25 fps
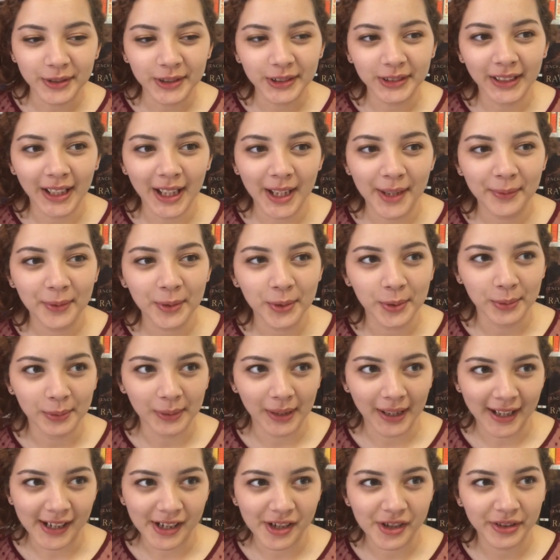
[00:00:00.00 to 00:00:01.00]
real life who
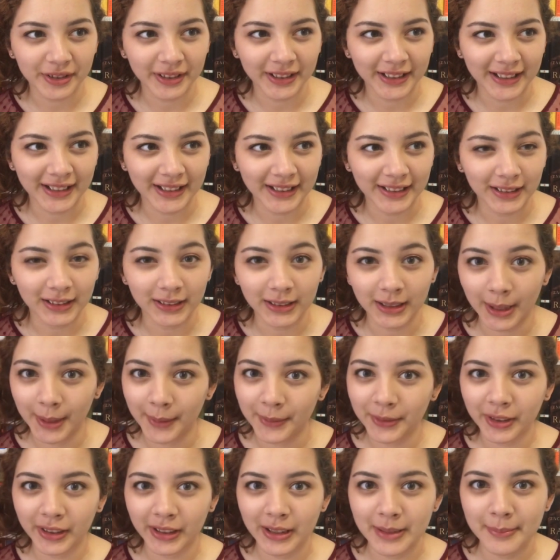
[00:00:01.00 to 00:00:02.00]
actually
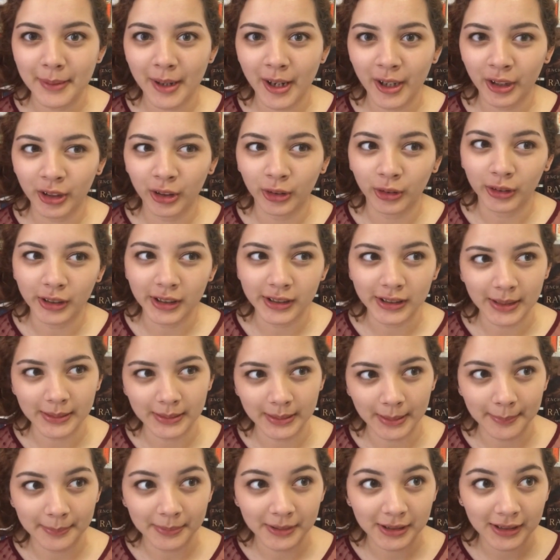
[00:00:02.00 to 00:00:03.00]
loves Harry Potter or is
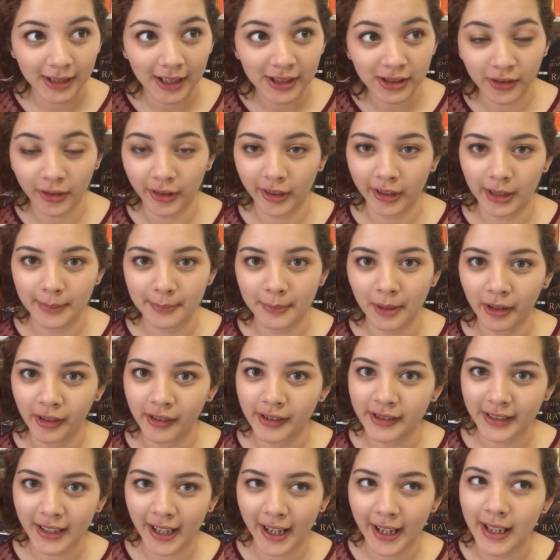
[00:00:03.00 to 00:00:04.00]
as obsessed with Harry Potter
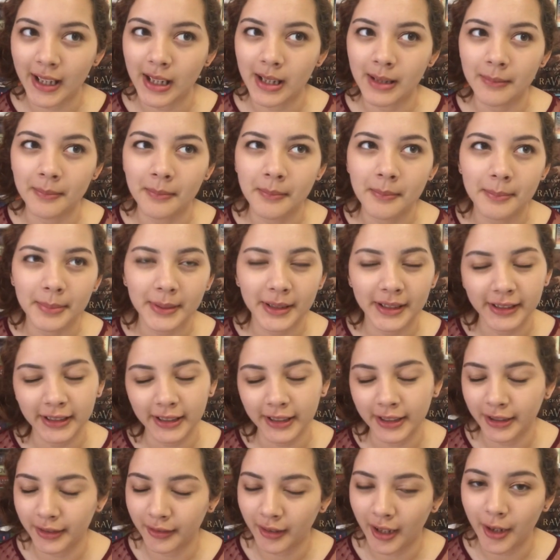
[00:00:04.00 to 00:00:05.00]
as I am, but
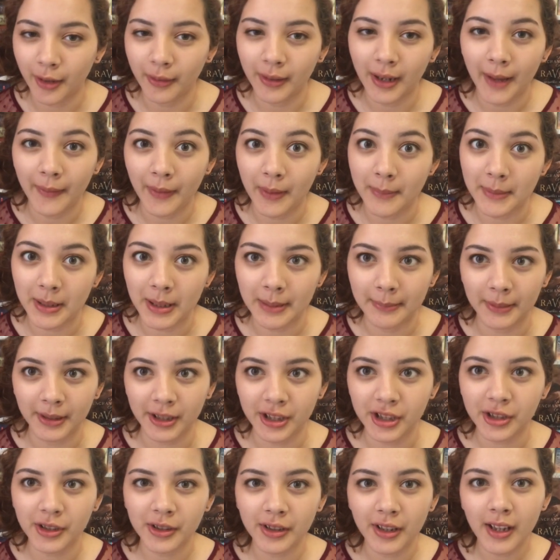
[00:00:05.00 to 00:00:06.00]
you know, I don't have that many
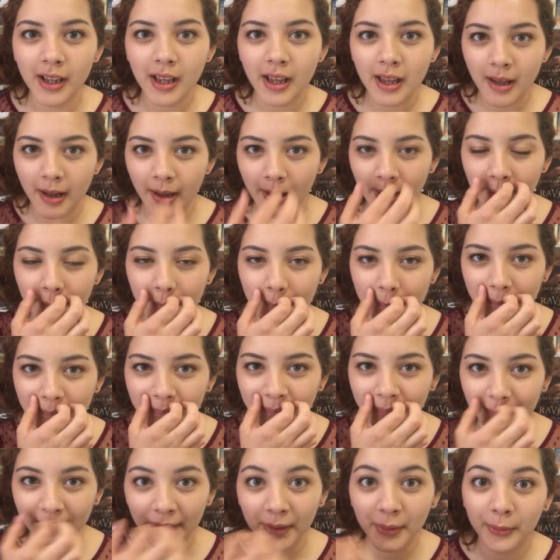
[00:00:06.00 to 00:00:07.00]
bookish
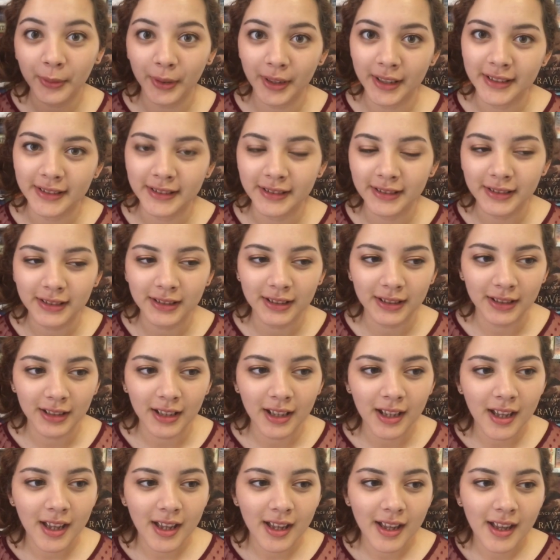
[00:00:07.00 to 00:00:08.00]
friends.
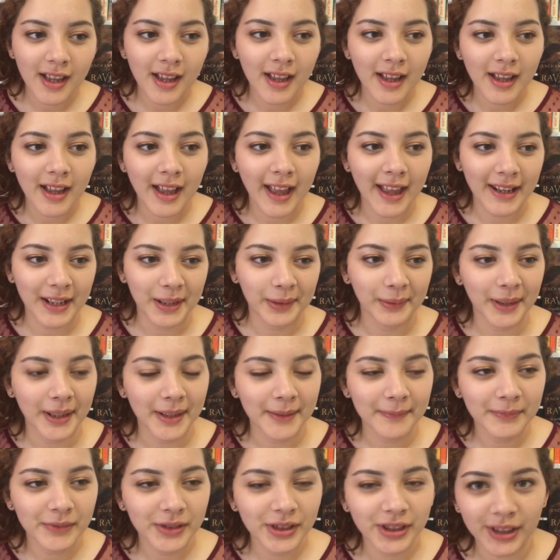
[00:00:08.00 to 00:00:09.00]

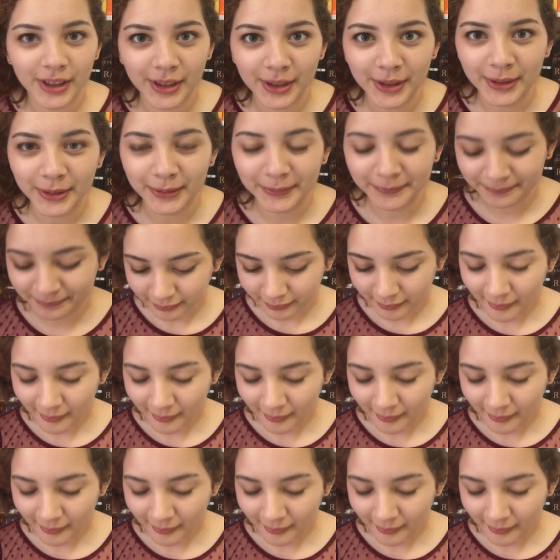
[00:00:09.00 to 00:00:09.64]
Anyway, so